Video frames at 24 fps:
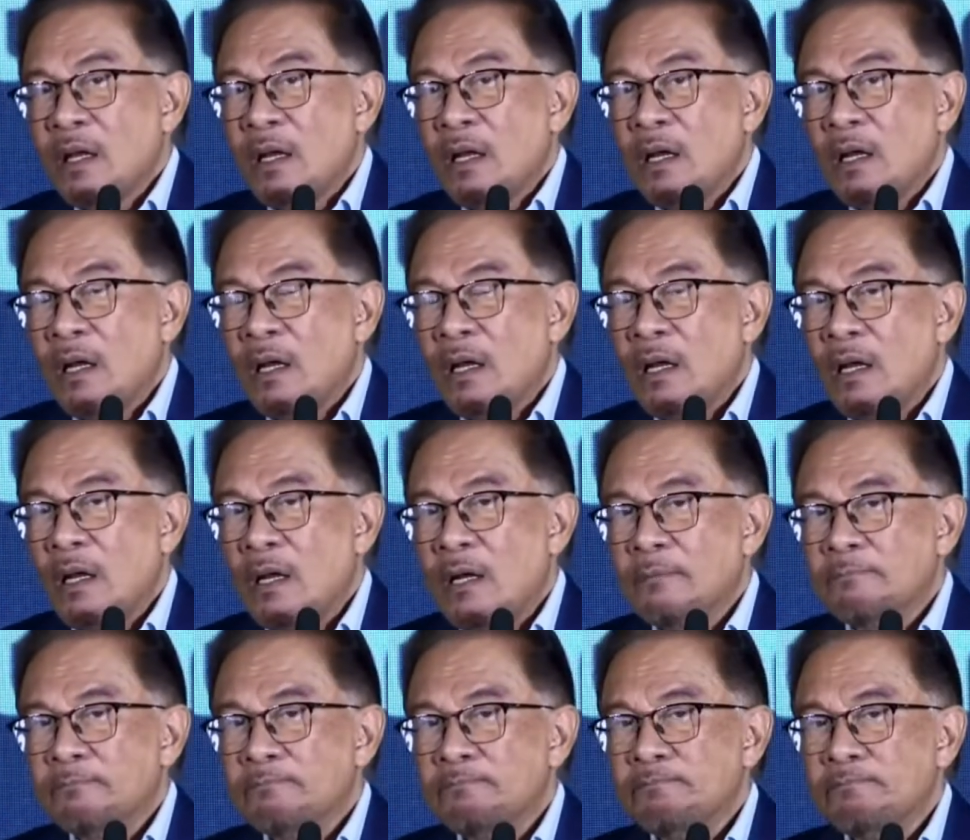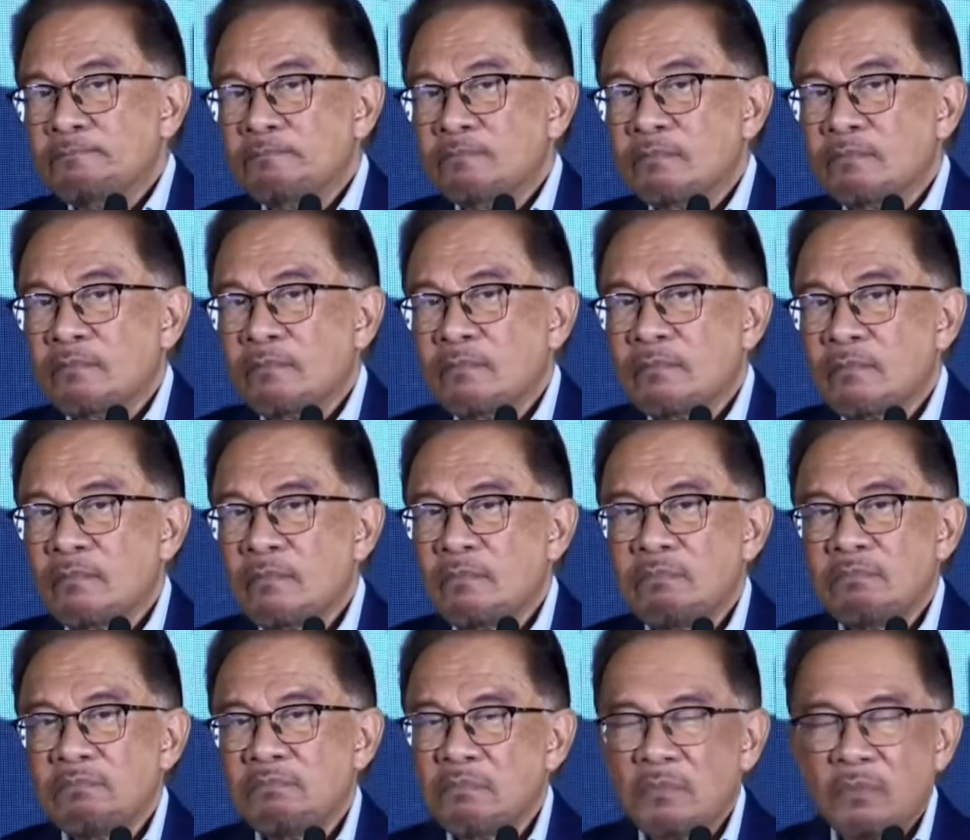or
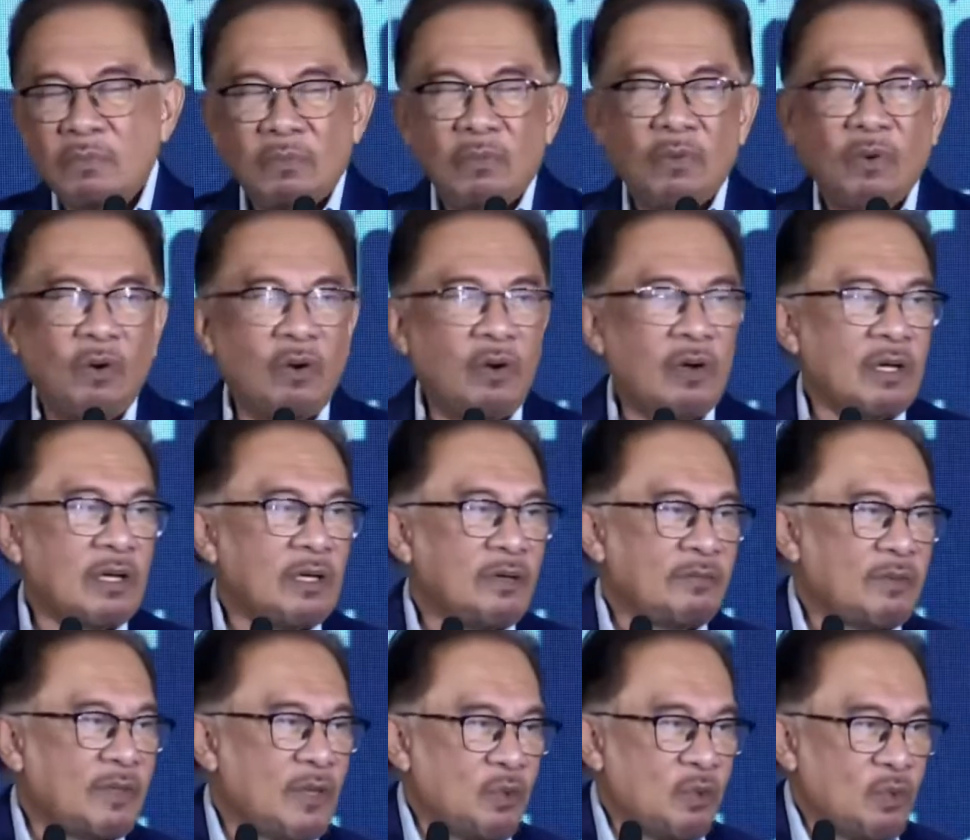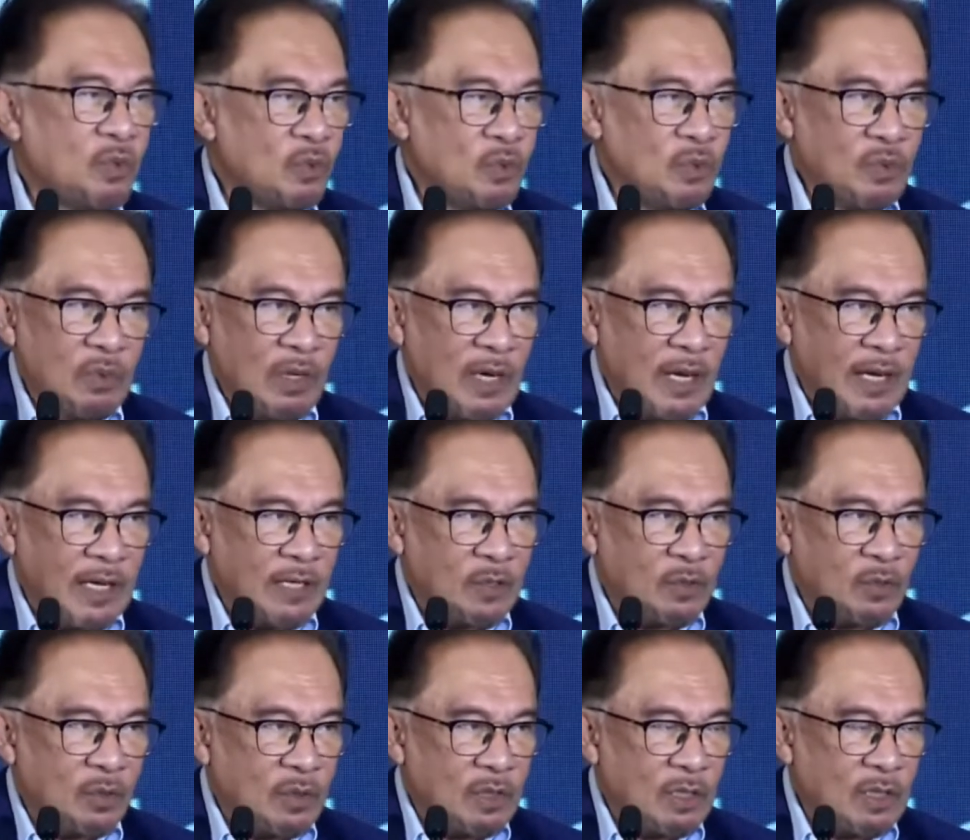if they would like
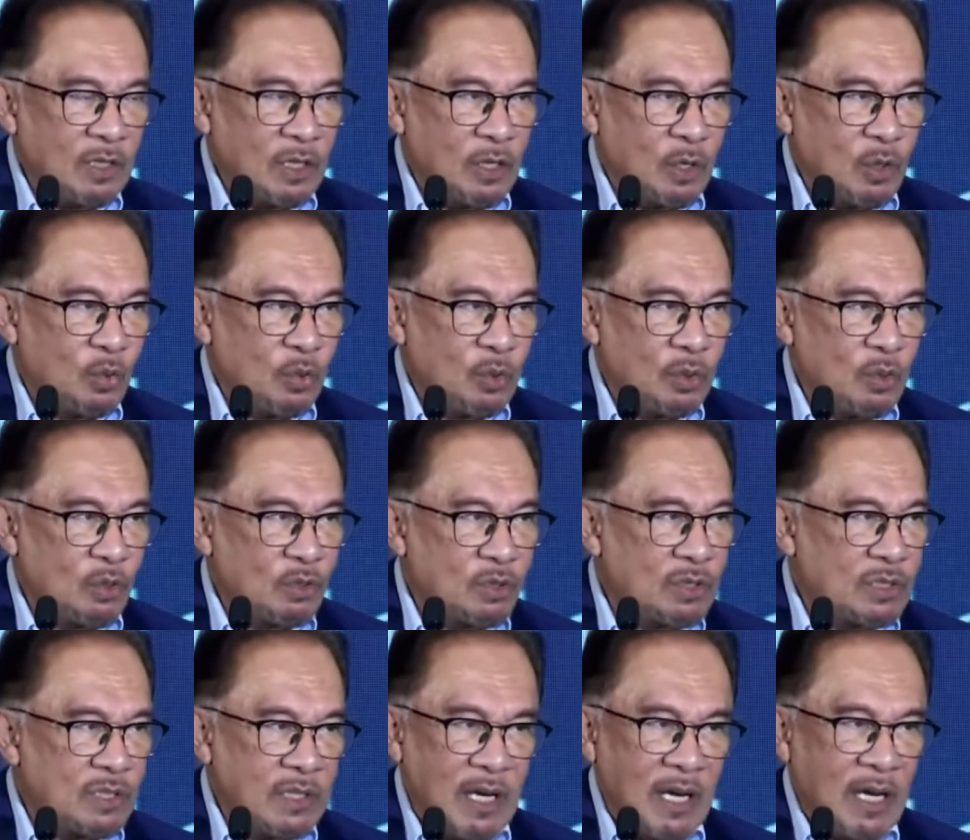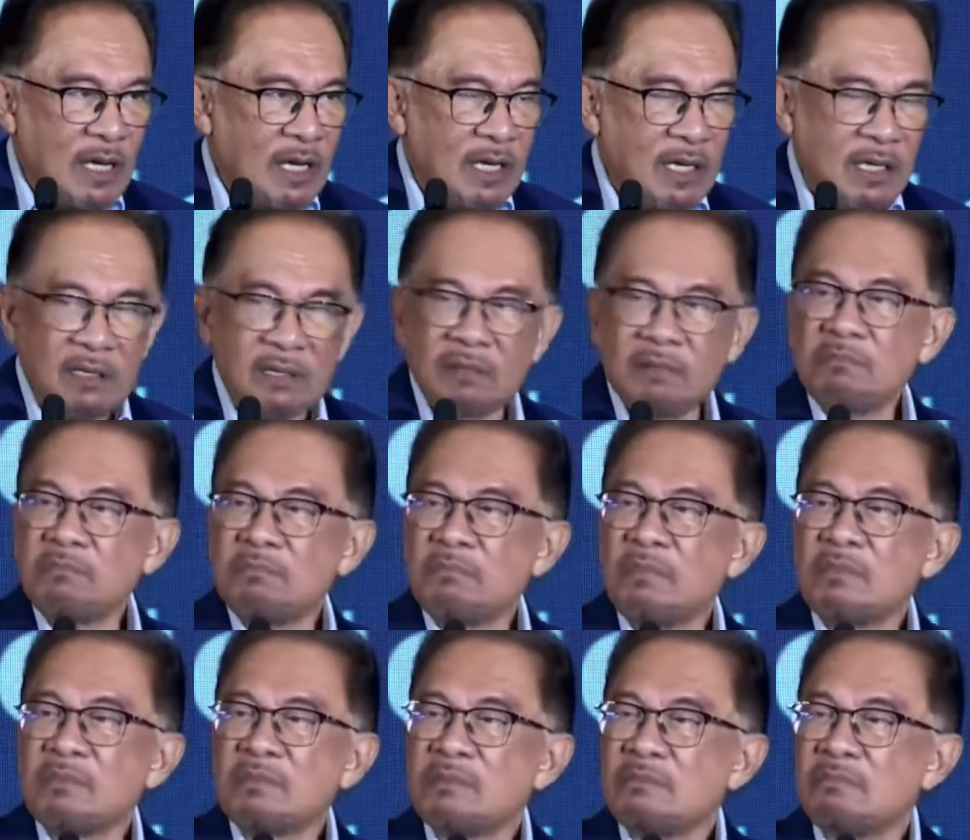to include Australia,
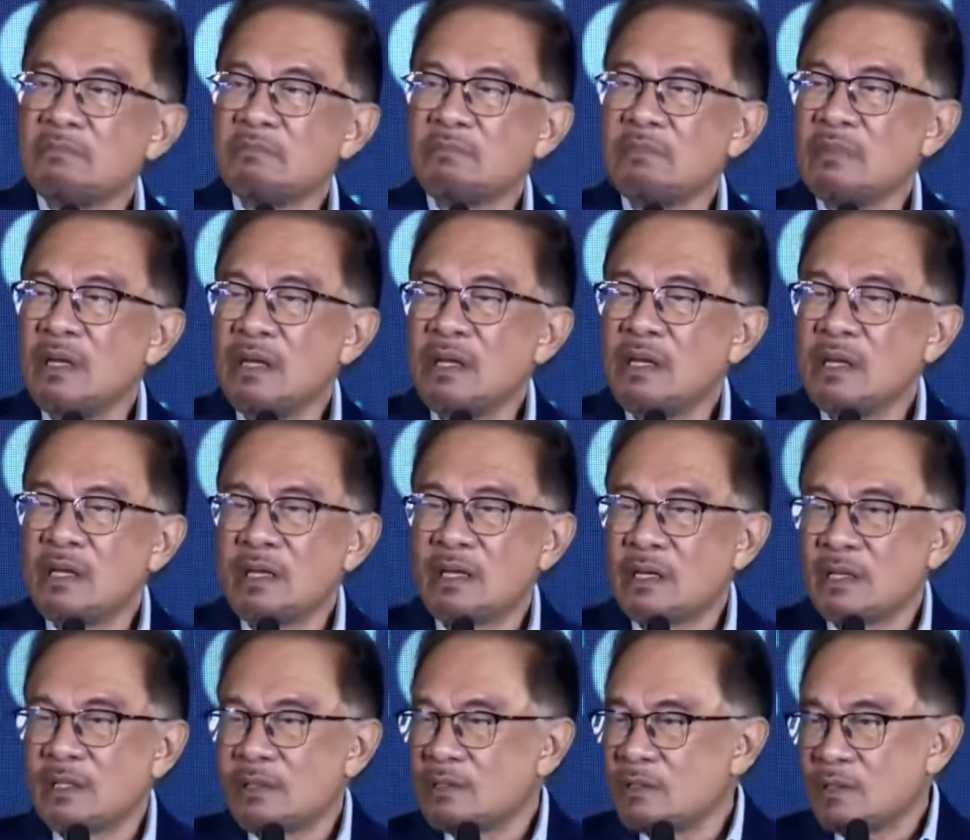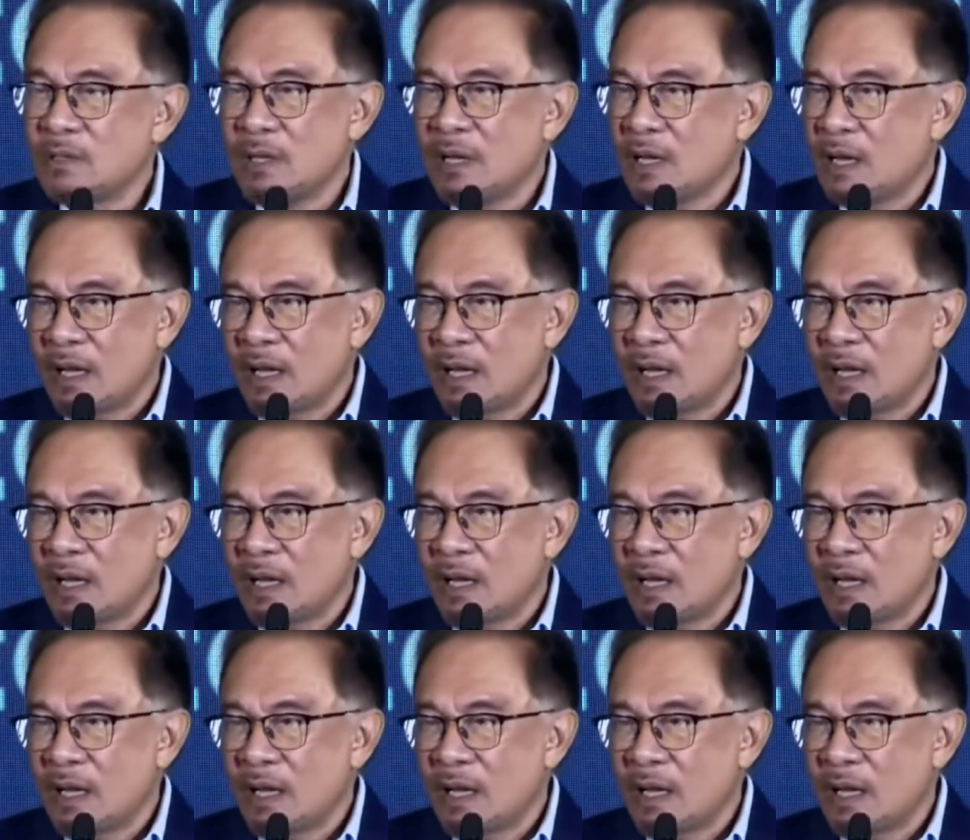India. I